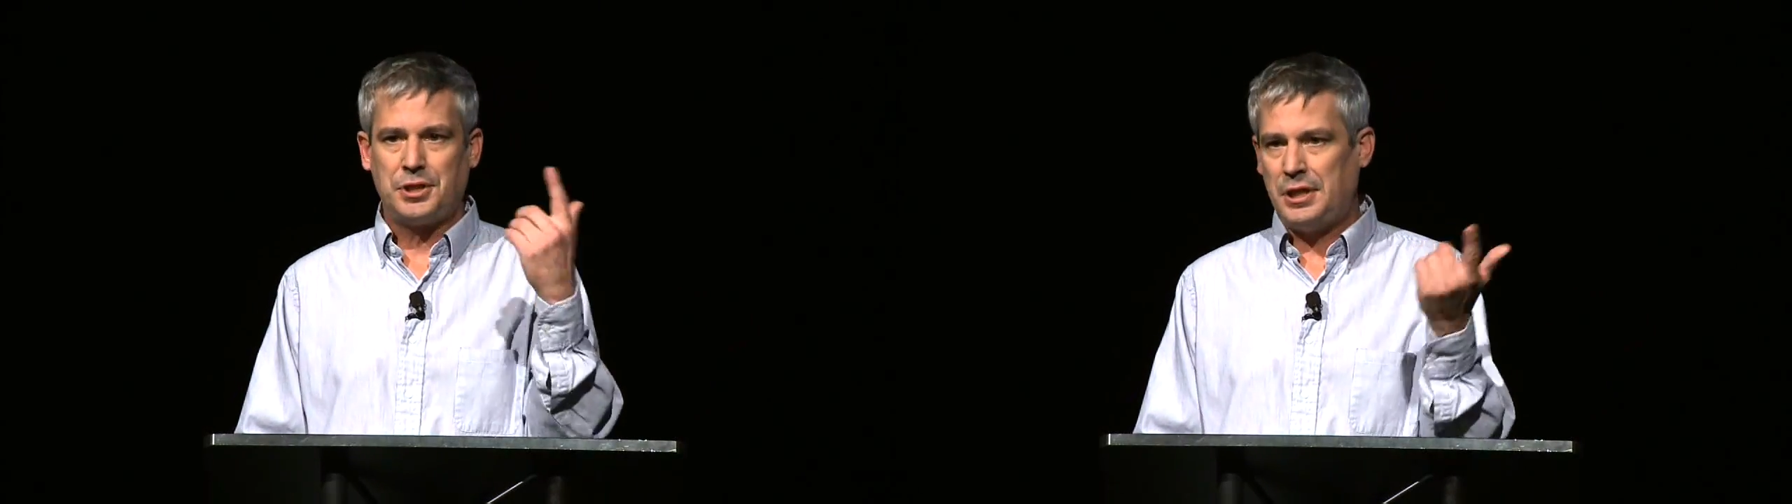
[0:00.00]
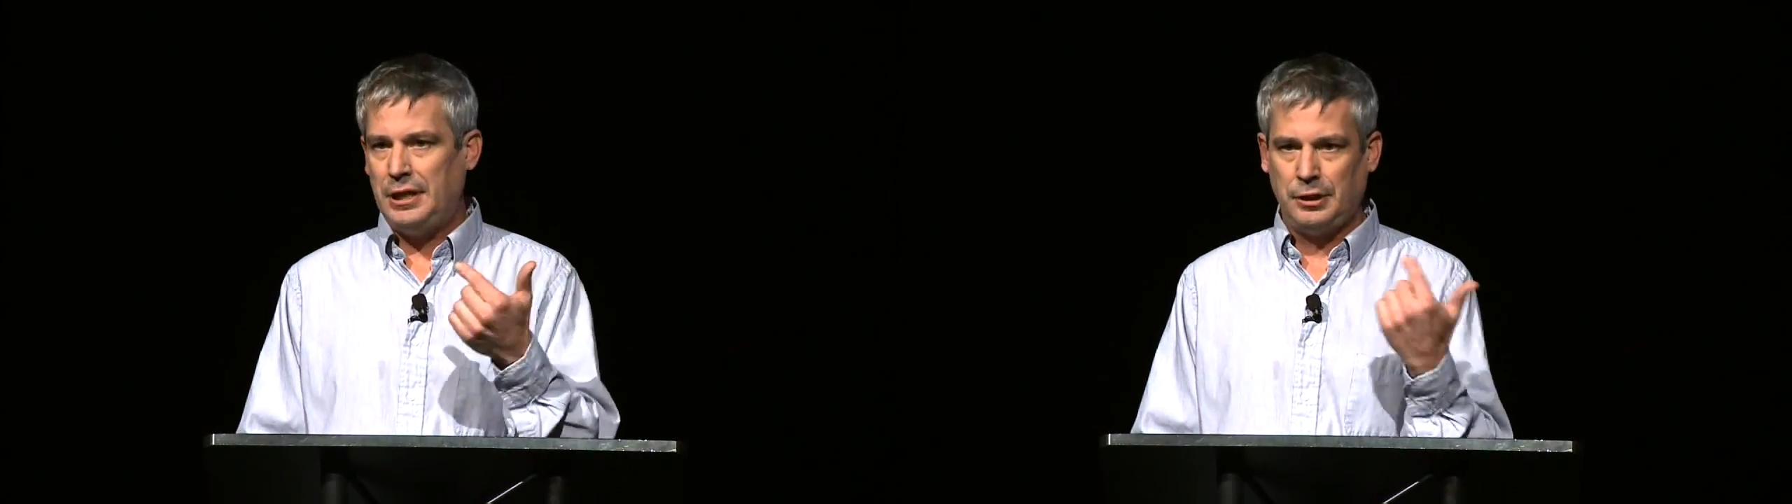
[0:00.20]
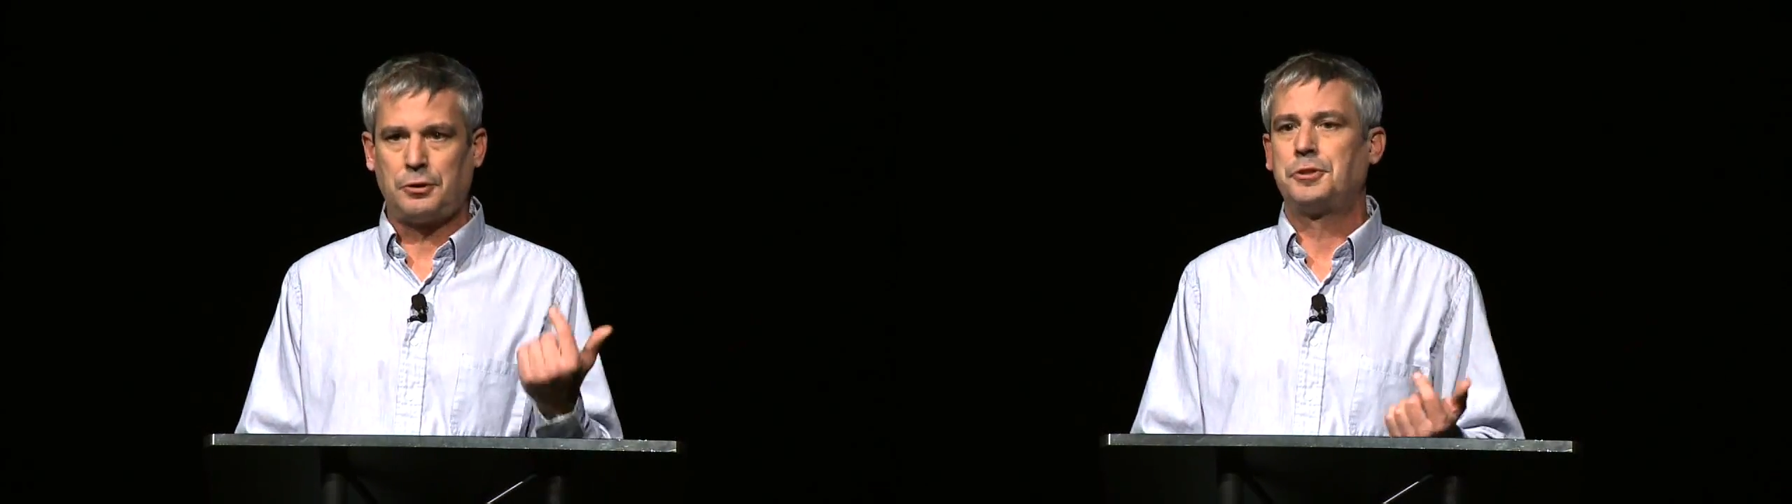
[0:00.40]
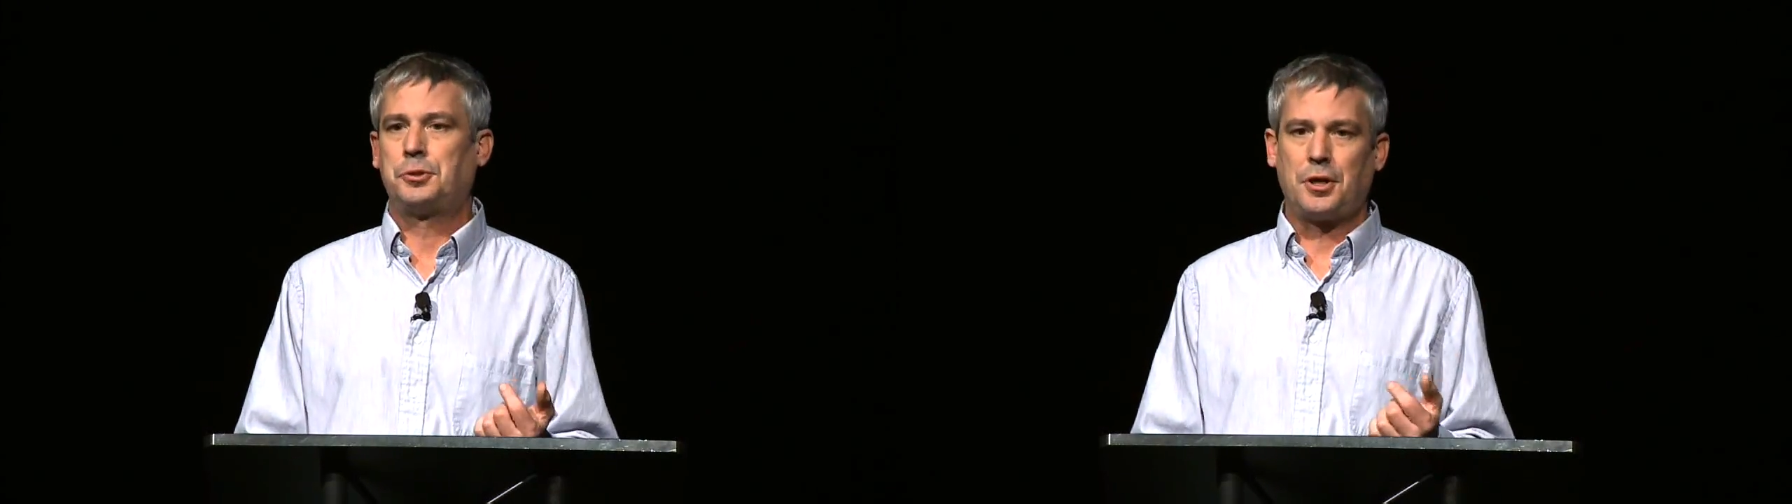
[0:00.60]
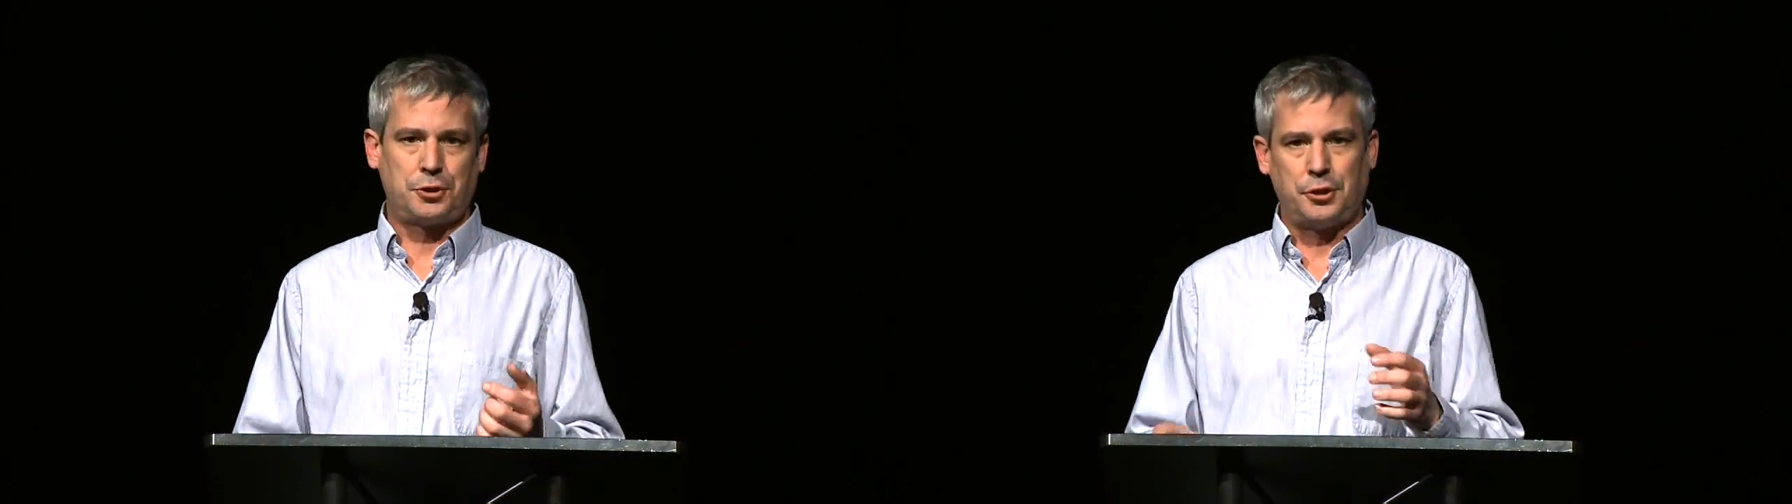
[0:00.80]
helical
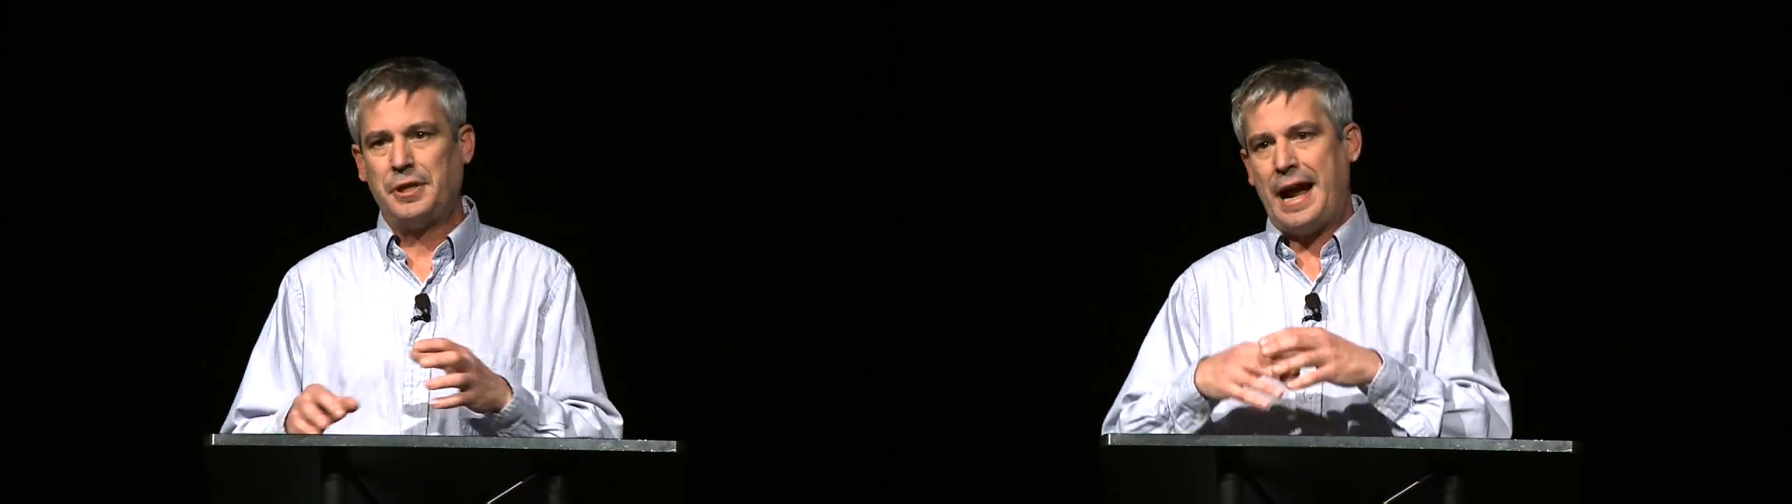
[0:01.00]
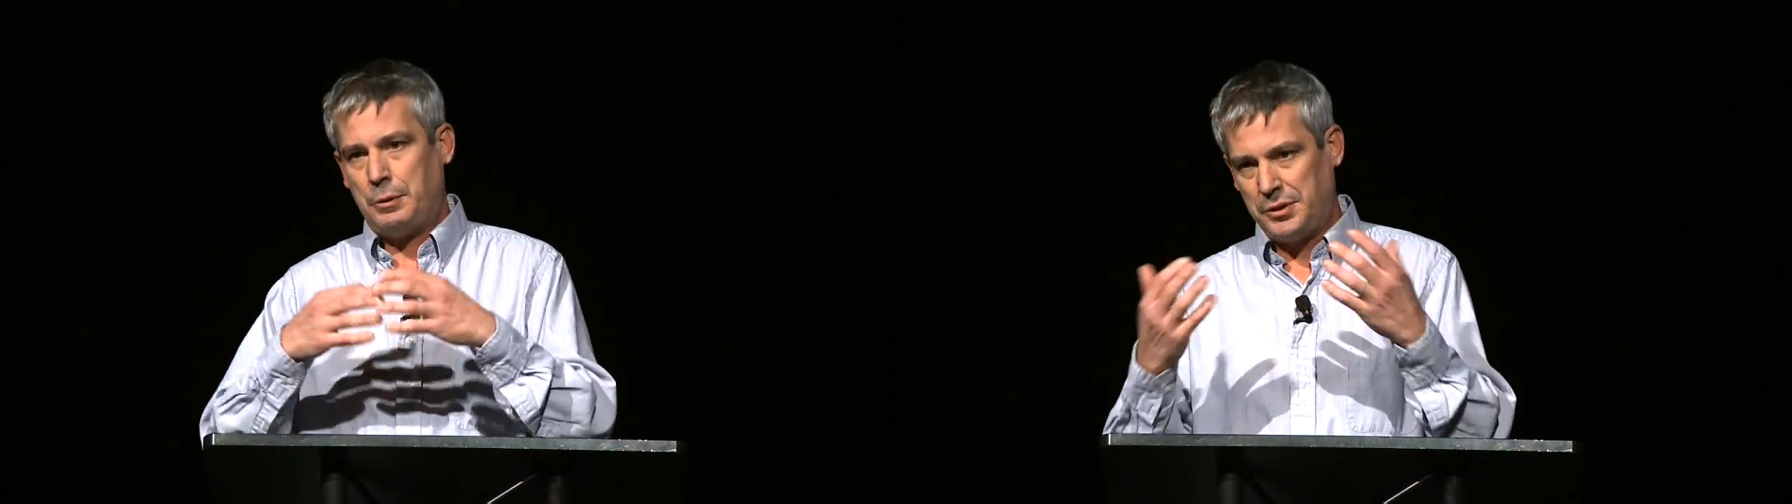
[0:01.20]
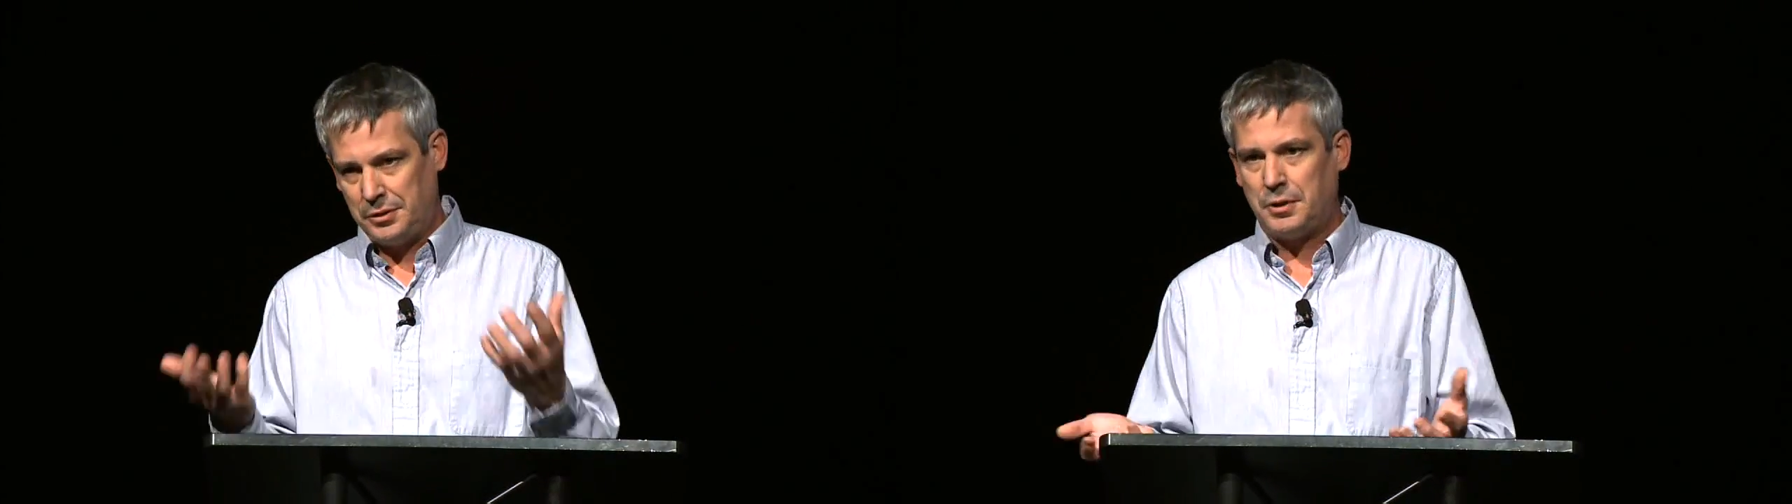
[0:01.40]
structure and how it